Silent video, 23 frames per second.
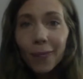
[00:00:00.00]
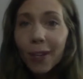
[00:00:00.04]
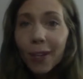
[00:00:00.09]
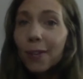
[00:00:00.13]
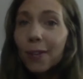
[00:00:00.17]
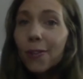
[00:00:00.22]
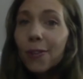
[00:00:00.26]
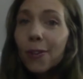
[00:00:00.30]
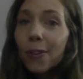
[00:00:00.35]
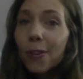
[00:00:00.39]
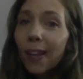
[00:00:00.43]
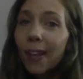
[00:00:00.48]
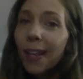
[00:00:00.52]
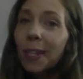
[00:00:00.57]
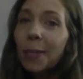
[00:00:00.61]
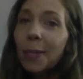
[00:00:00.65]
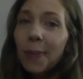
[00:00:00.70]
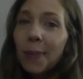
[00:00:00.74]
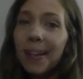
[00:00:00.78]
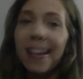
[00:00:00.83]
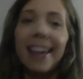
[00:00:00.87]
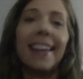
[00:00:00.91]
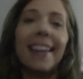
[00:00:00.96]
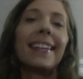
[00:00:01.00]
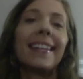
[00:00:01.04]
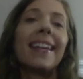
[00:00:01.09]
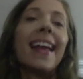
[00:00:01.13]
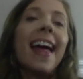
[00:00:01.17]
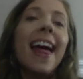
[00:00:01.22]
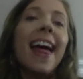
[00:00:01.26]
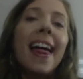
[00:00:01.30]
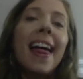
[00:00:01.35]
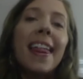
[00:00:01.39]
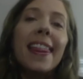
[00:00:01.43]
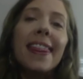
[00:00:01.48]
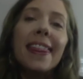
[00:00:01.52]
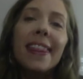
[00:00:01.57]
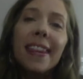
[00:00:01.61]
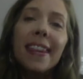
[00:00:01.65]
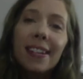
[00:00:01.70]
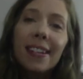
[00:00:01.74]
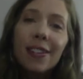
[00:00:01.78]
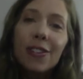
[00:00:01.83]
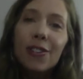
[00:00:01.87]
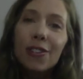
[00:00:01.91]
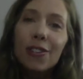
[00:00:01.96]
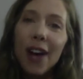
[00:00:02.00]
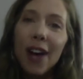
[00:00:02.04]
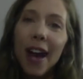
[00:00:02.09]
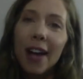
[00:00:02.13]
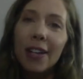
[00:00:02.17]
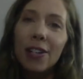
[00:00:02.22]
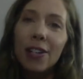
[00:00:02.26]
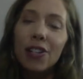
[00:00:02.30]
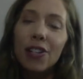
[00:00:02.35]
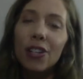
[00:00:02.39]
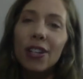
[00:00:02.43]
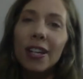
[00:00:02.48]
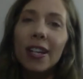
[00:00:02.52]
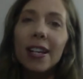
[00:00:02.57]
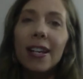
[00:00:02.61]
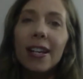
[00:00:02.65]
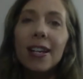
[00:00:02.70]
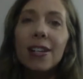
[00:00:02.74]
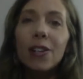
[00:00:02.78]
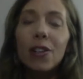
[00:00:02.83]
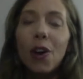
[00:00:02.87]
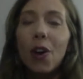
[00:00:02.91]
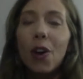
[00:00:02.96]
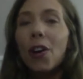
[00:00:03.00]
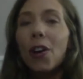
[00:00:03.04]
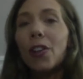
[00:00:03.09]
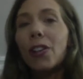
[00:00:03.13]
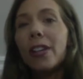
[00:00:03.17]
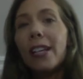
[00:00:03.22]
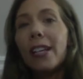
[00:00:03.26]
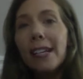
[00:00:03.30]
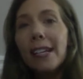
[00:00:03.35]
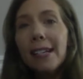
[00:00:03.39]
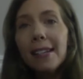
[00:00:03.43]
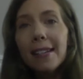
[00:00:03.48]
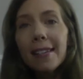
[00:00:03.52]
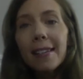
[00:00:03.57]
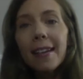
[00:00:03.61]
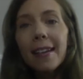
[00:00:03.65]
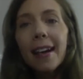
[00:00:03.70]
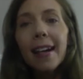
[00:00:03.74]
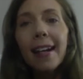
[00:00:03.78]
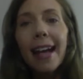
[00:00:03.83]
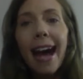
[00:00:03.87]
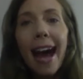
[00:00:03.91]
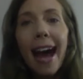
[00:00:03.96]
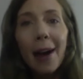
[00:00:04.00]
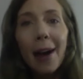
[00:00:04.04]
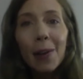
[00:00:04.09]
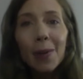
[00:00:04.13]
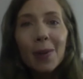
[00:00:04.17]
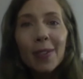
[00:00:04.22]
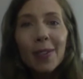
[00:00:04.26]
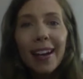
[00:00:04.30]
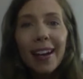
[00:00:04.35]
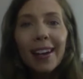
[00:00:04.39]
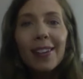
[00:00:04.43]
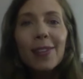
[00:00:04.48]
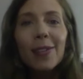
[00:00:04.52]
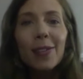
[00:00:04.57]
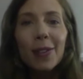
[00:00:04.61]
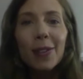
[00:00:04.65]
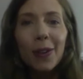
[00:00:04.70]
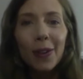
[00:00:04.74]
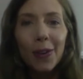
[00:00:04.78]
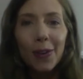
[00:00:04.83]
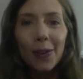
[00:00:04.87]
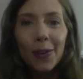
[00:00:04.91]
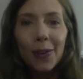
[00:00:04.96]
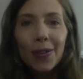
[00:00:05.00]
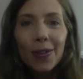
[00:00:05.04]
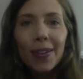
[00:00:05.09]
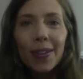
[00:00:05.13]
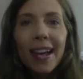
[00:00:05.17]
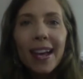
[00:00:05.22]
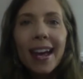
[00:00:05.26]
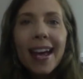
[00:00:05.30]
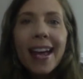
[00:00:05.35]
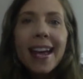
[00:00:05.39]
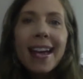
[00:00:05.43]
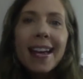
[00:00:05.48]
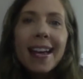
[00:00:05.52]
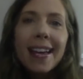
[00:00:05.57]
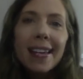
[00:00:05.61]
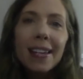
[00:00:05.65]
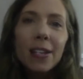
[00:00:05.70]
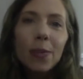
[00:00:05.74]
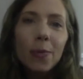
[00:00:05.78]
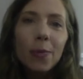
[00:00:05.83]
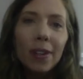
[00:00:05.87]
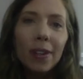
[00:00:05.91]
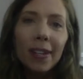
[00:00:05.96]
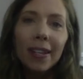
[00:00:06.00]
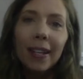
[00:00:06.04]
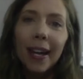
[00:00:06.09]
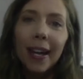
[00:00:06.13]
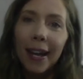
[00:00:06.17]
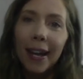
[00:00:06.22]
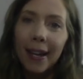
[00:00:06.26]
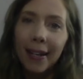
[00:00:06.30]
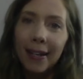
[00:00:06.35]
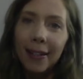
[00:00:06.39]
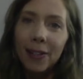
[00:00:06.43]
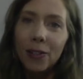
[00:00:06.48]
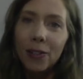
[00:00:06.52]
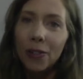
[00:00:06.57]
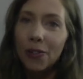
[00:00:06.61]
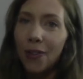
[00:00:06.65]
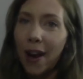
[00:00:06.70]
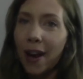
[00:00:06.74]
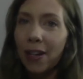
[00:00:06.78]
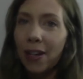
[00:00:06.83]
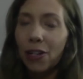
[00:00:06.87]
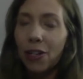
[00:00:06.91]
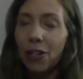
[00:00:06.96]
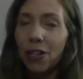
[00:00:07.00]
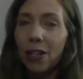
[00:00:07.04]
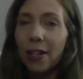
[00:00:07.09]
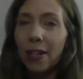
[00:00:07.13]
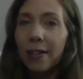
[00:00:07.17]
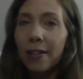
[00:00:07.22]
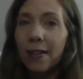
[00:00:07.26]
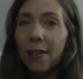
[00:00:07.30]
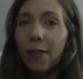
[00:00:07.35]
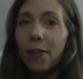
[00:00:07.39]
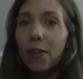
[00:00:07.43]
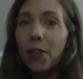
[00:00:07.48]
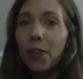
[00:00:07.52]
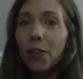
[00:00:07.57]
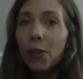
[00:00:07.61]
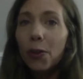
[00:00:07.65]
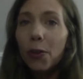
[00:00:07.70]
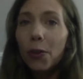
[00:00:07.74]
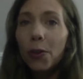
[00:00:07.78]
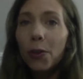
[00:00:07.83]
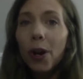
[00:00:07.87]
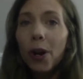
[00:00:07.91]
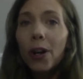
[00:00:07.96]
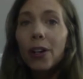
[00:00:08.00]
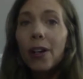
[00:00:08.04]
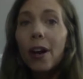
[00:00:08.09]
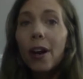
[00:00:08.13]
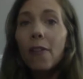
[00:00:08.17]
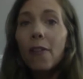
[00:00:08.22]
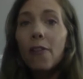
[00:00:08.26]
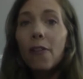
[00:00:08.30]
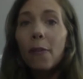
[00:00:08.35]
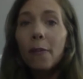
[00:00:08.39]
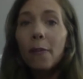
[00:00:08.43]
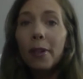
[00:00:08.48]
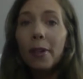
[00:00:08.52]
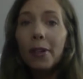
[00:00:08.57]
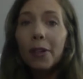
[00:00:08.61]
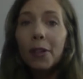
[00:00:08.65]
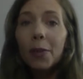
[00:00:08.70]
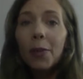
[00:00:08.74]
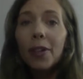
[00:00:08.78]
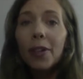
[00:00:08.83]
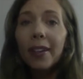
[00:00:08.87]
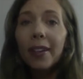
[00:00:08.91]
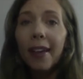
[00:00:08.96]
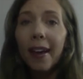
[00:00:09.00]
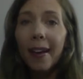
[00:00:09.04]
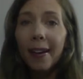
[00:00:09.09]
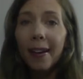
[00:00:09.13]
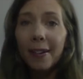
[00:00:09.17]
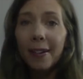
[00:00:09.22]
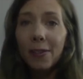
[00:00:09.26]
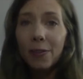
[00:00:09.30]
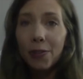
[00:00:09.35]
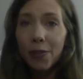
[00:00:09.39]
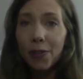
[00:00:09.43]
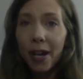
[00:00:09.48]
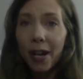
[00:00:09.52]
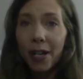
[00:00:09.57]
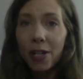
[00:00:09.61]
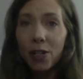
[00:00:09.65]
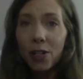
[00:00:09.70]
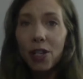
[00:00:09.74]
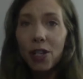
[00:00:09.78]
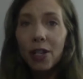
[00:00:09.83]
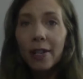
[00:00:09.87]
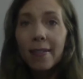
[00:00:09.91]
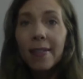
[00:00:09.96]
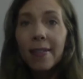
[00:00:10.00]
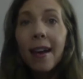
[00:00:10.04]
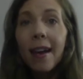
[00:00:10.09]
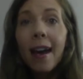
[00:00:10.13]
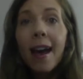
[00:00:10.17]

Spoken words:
So let's begin. This strategy is called Inside-Outside Circles. It is one of the Kagan strategies. If you are not familiar with Kagan strategies,